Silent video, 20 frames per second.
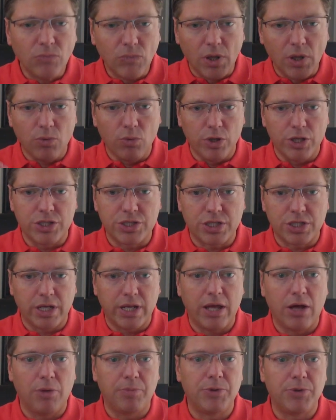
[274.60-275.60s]
it's going
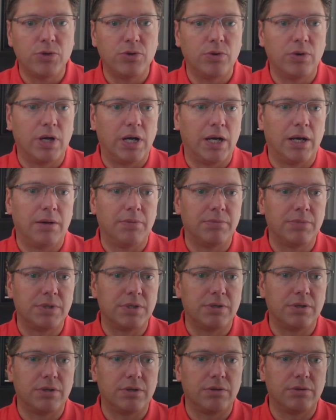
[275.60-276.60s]
to help you
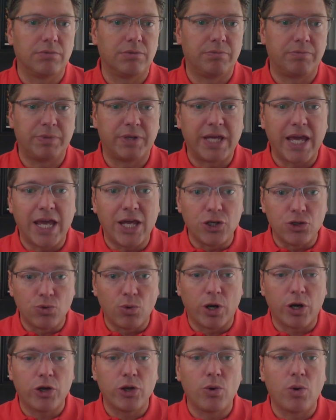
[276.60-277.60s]
gauge
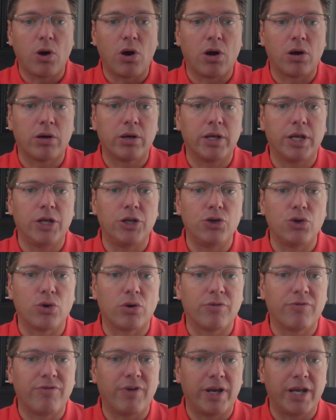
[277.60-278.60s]
where you are in
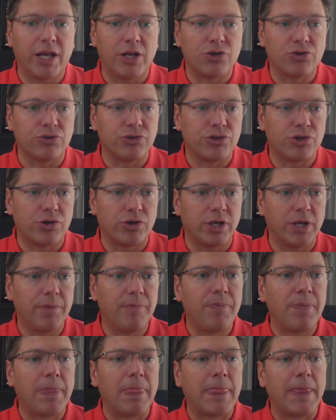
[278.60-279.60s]
your financial journey.
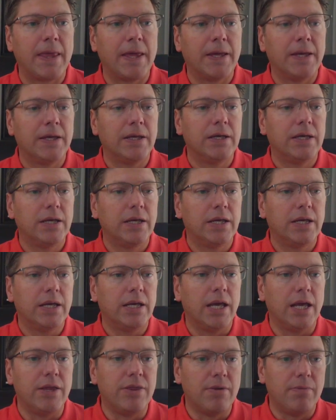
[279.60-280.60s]

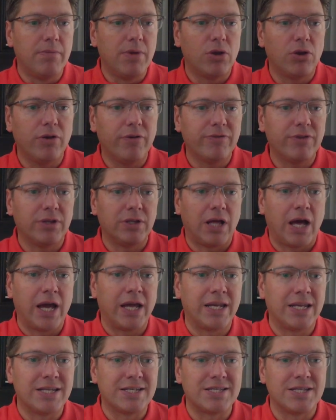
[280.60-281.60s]
In the middle of the
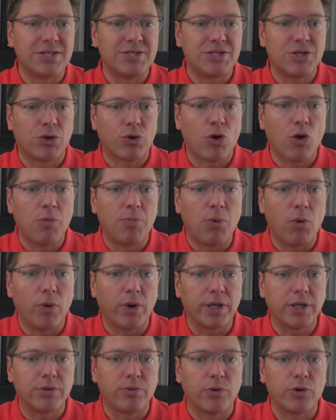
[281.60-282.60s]
line is the 0
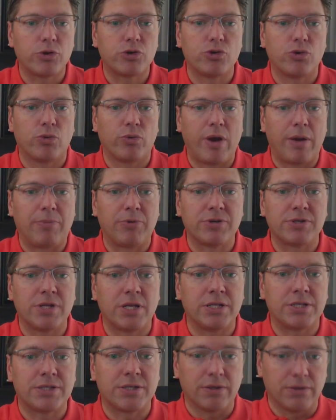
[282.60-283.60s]
point, which
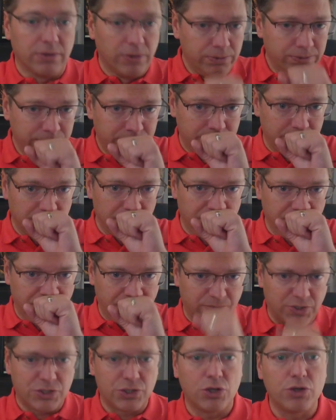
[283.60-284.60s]
represents
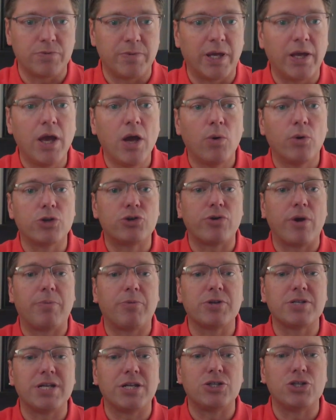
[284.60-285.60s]
which
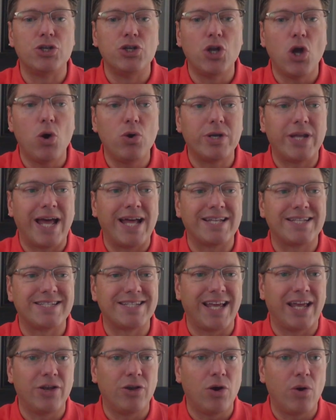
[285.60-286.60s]
represents no debts
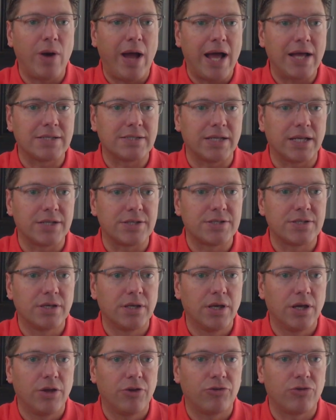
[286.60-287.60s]
and no assets.
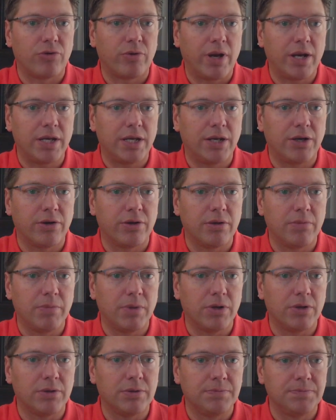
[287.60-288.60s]
So right here in the
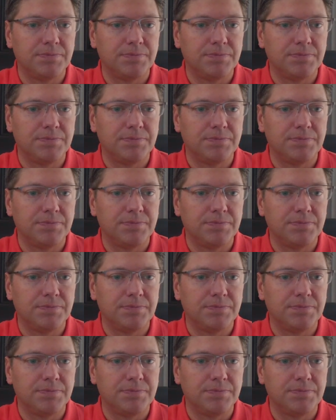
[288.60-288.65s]
middle.